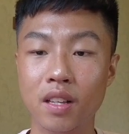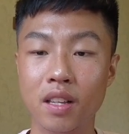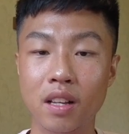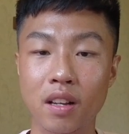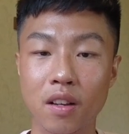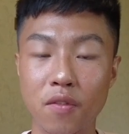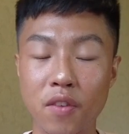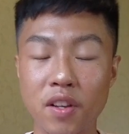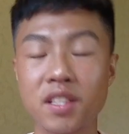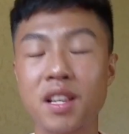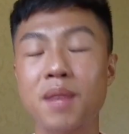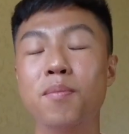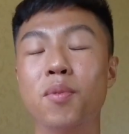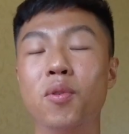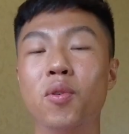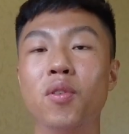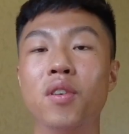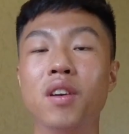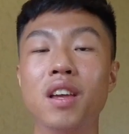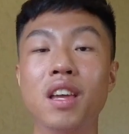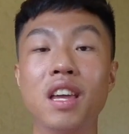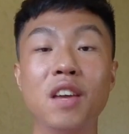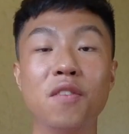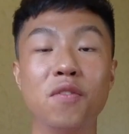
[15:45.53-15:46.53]
for example,
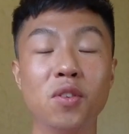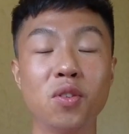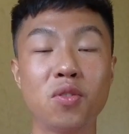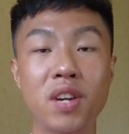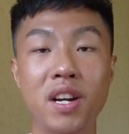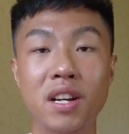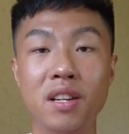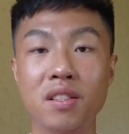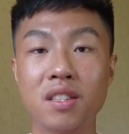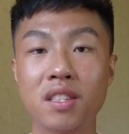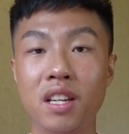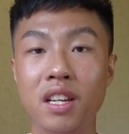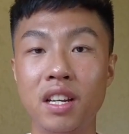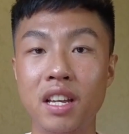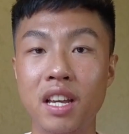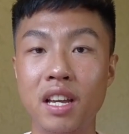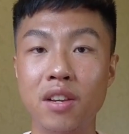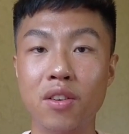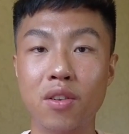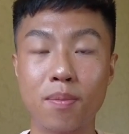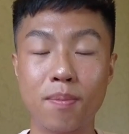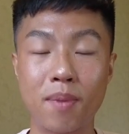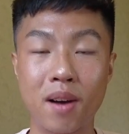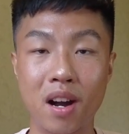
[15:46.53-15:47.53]
if you try to study in
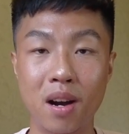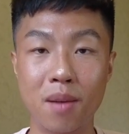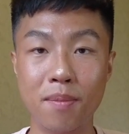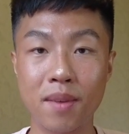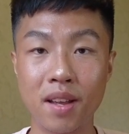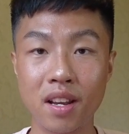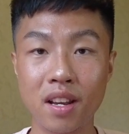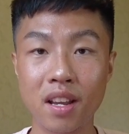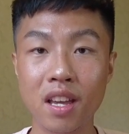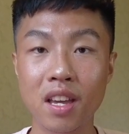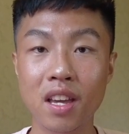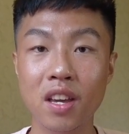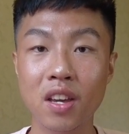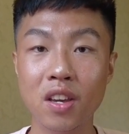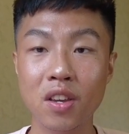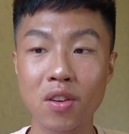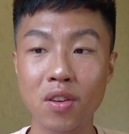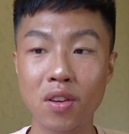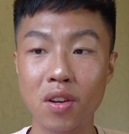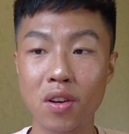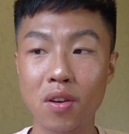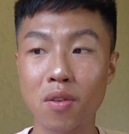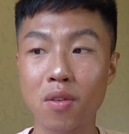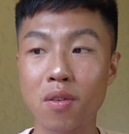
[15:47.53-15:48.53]
your apartment, you
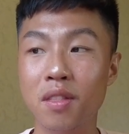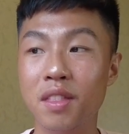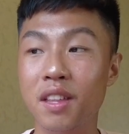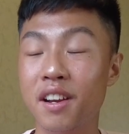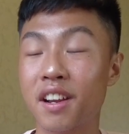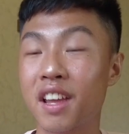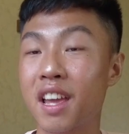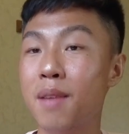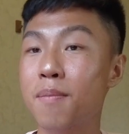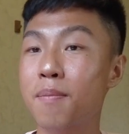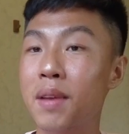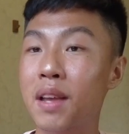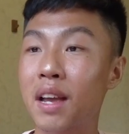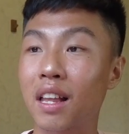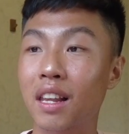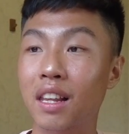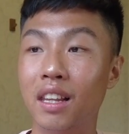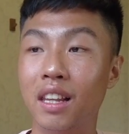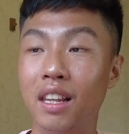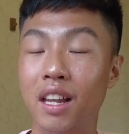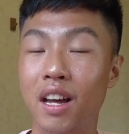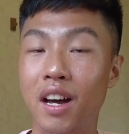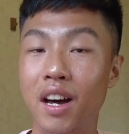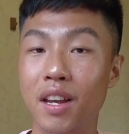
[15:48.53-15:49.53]
know, there can be a
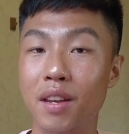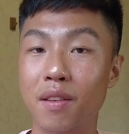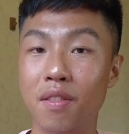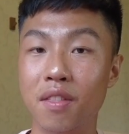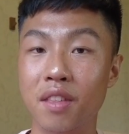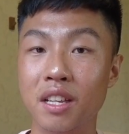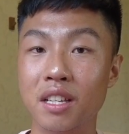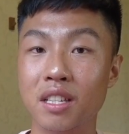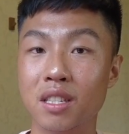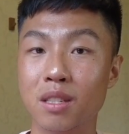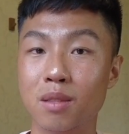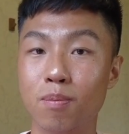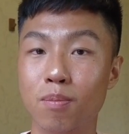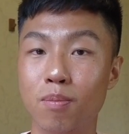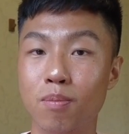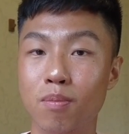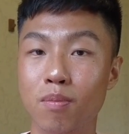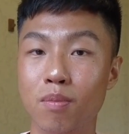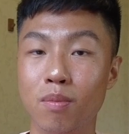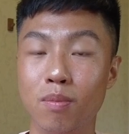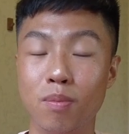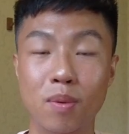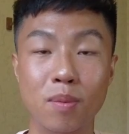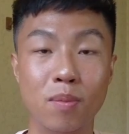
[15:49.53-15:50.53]
lot of things
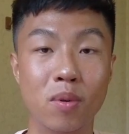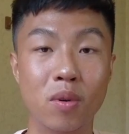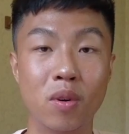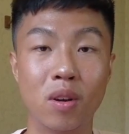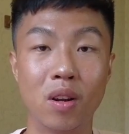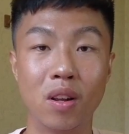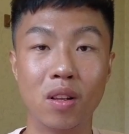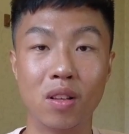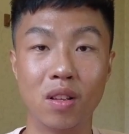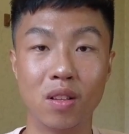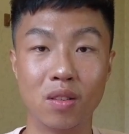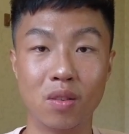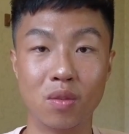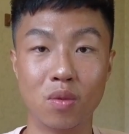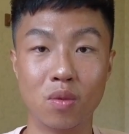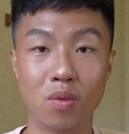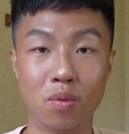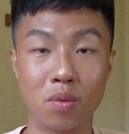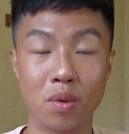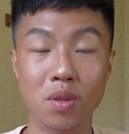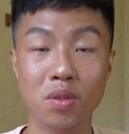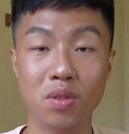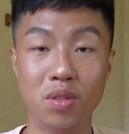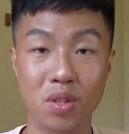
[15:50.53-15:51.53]
people
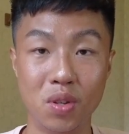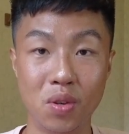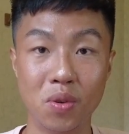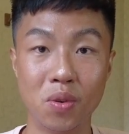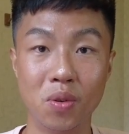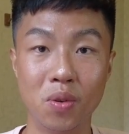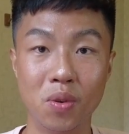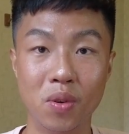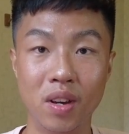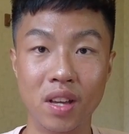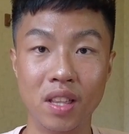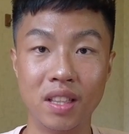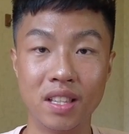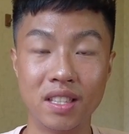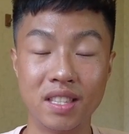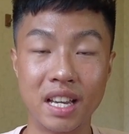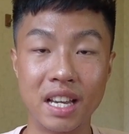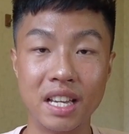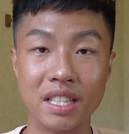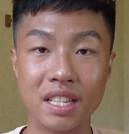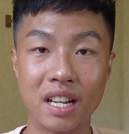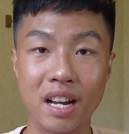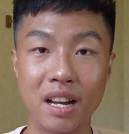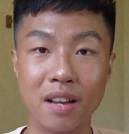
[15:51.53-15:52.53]
will do in the
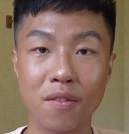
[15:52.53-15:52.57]
daytime.